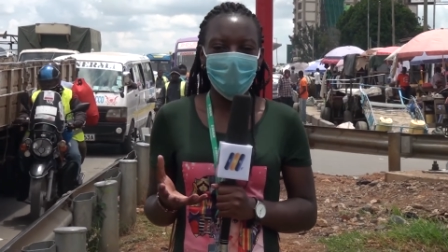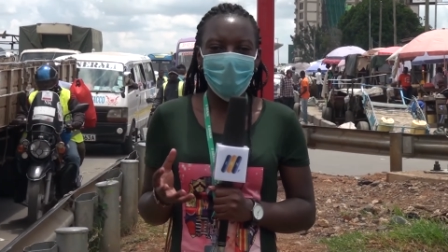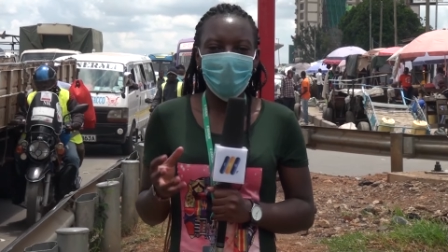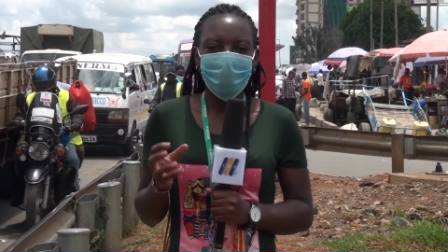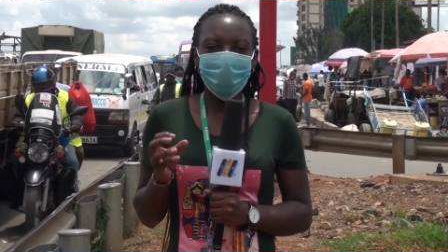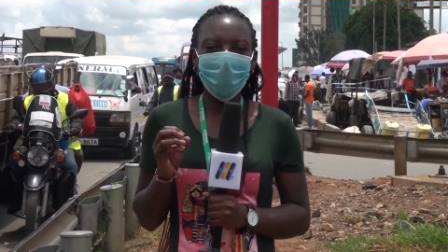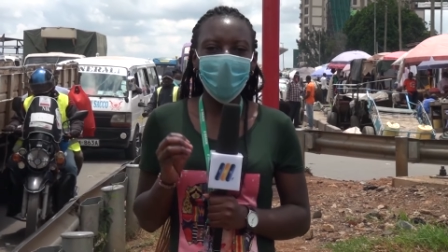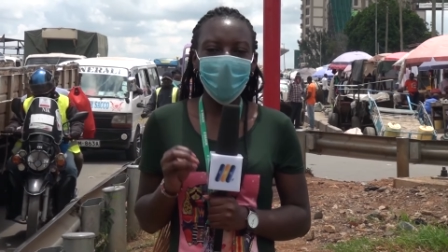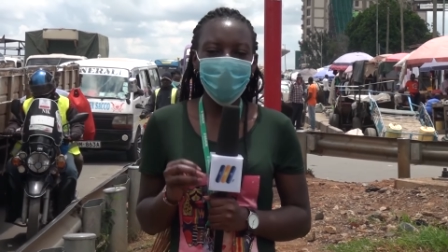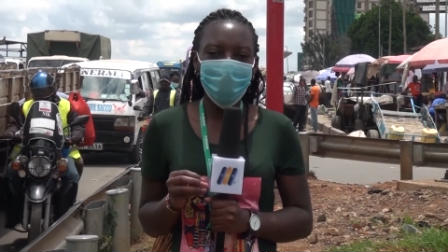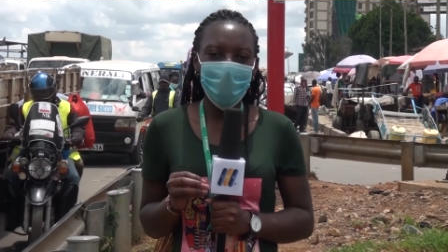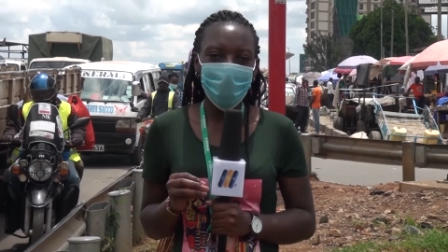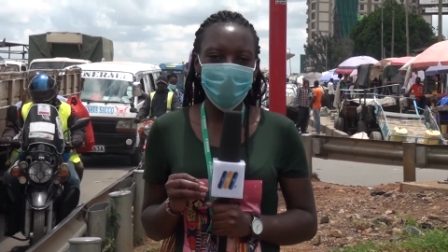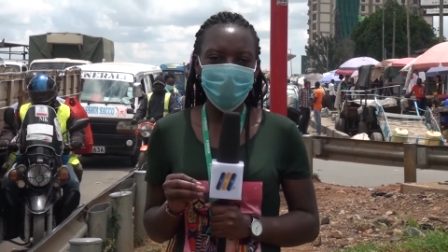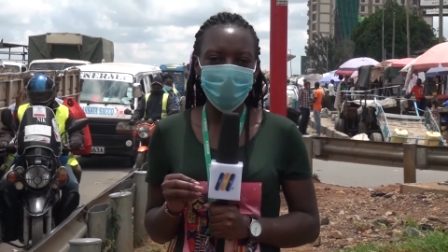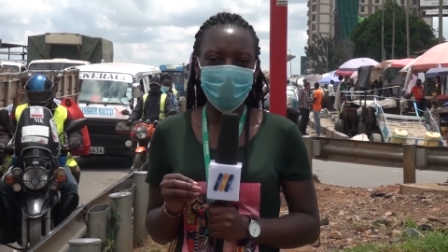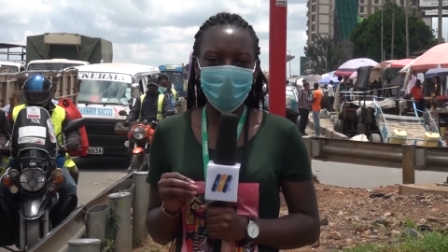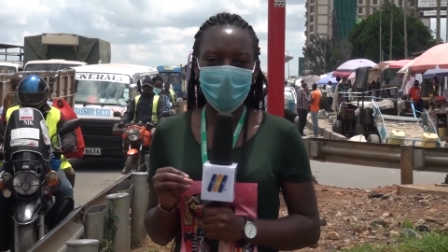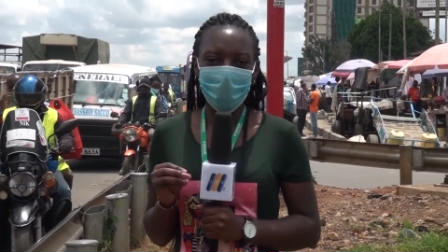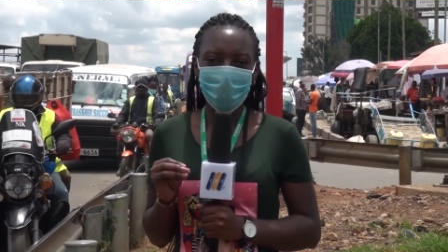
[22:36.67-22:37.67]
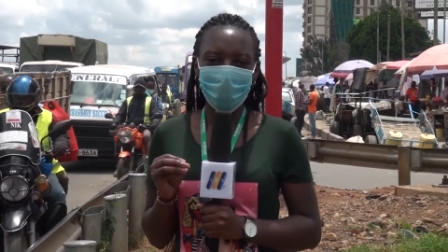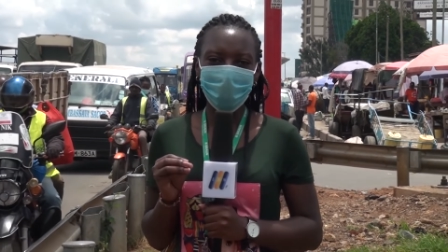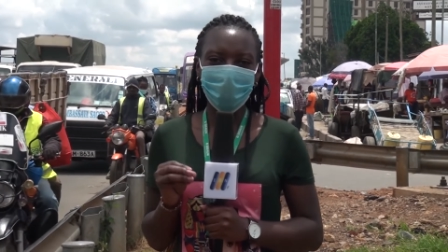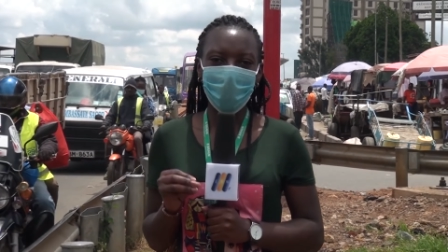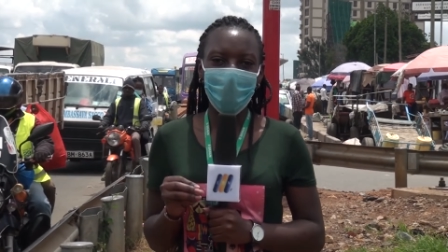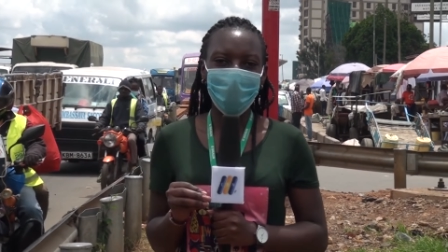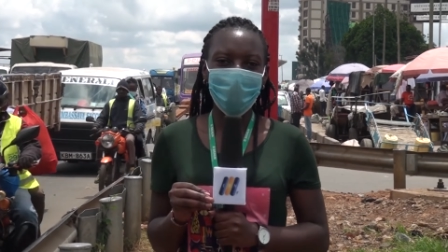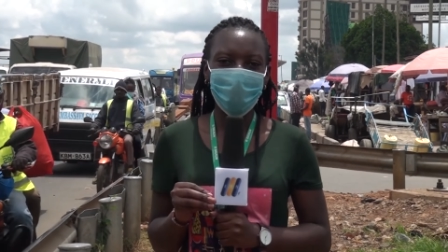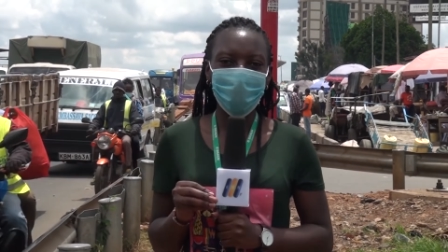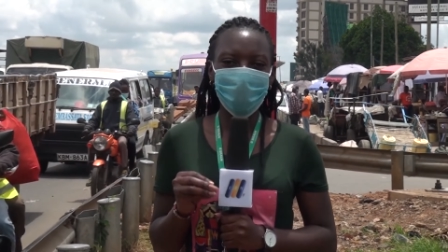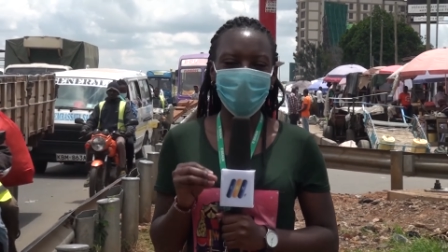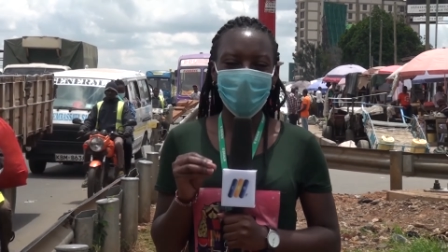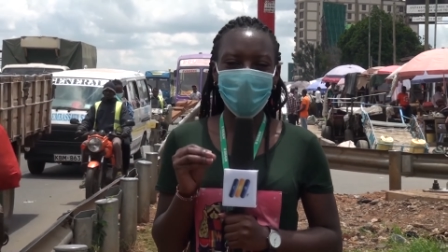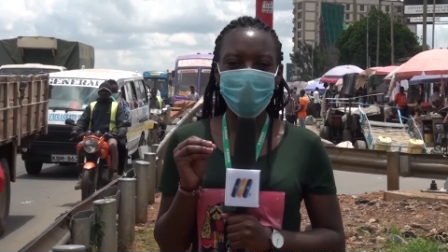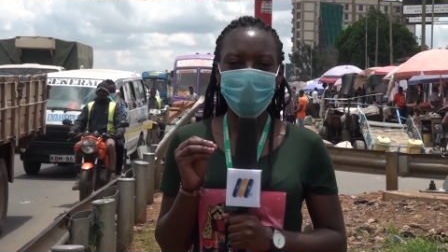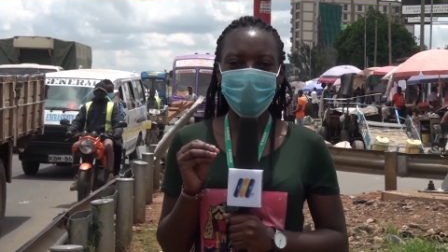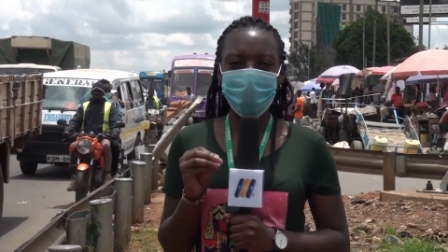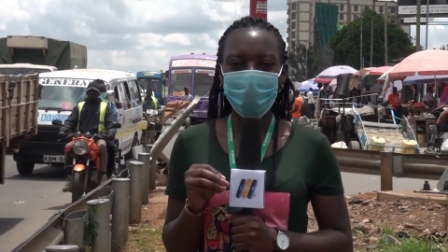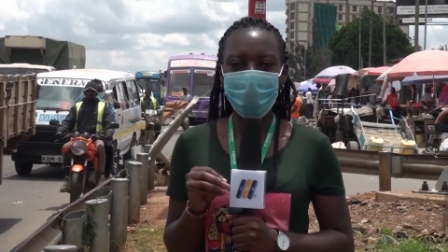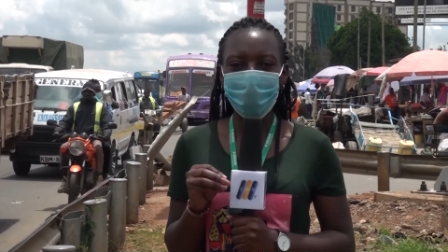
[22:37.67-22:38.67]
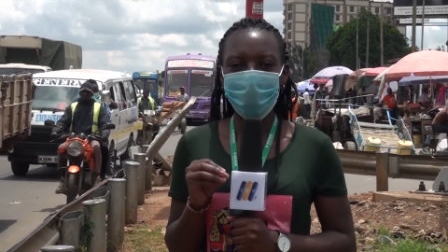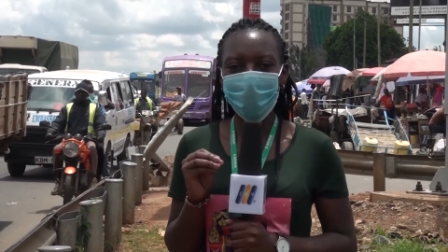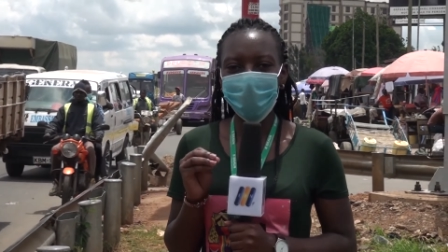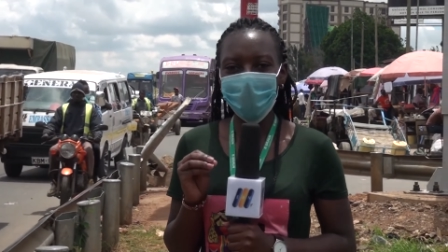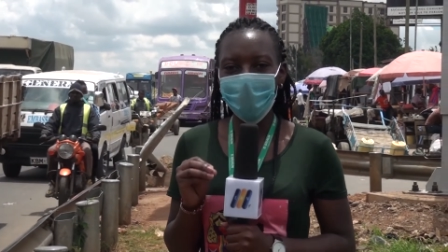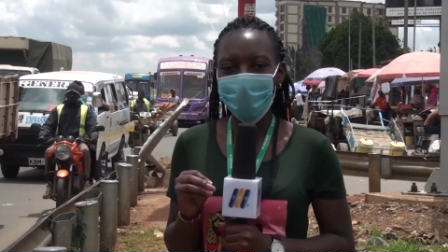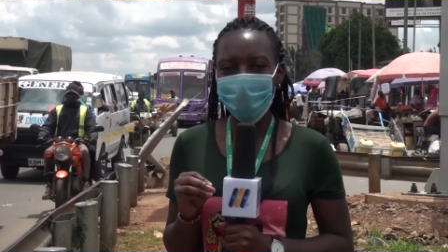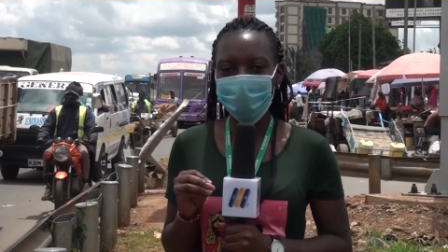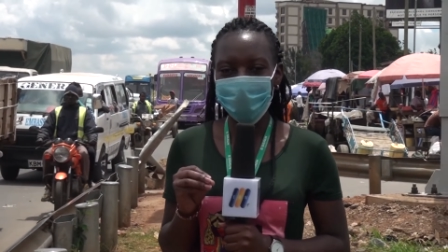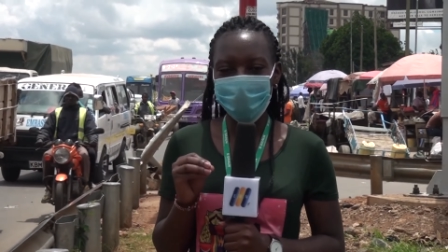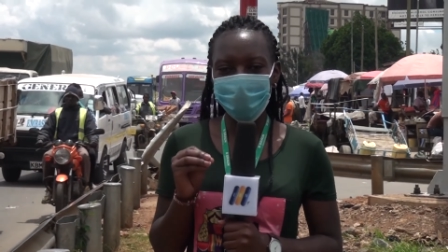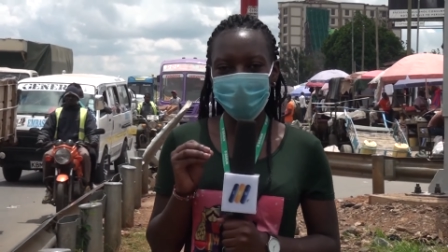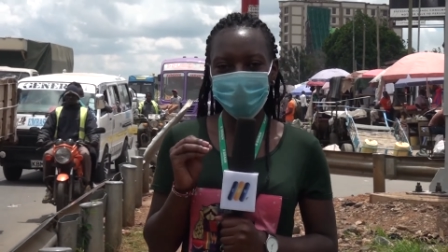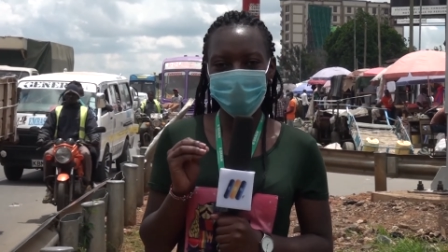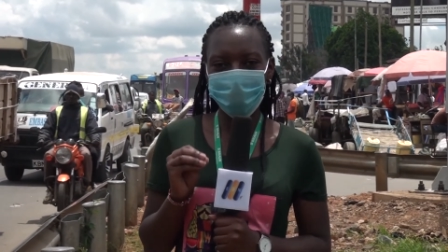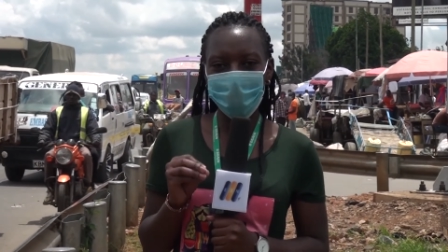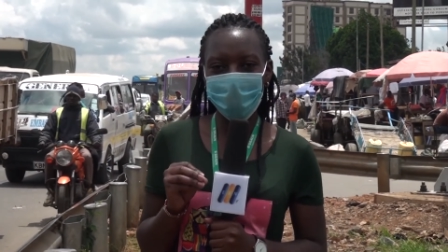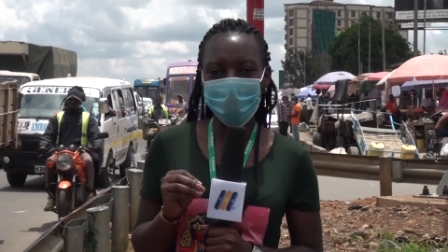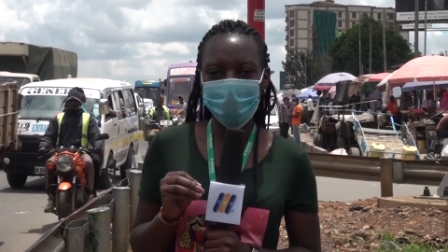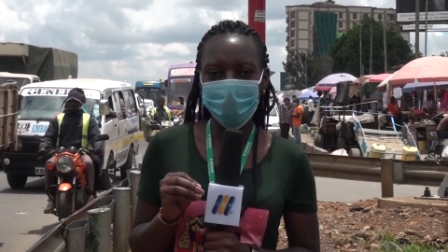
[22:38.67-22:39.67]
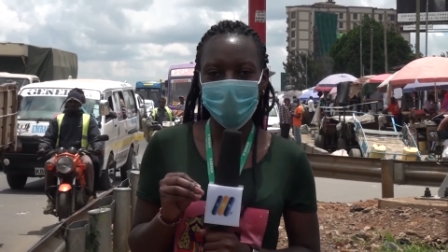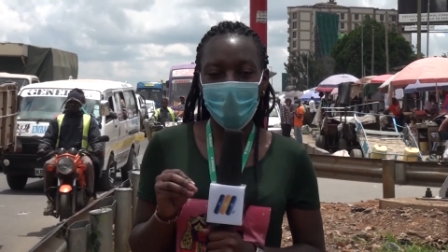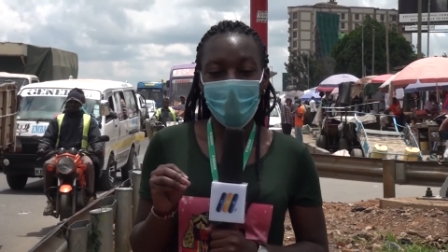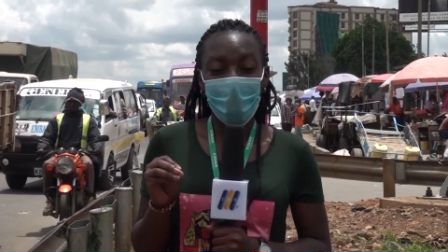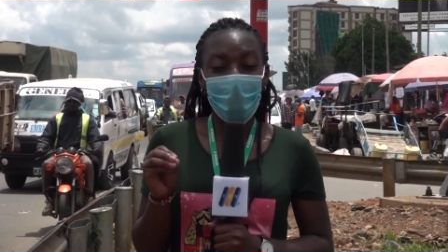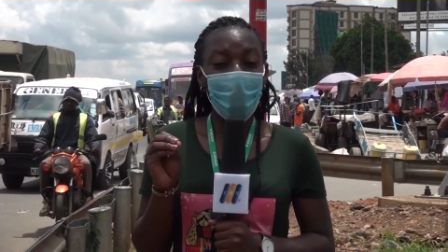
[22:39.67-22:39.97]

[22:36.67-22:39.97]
financial imbalance and job-related stress,